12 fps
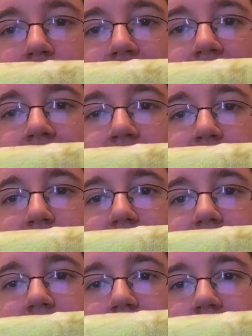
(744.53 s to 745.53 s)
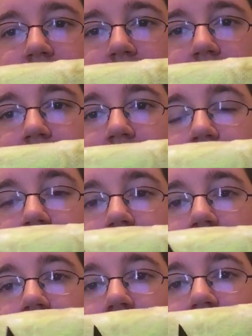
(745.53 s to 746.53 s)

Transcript: of the house. And I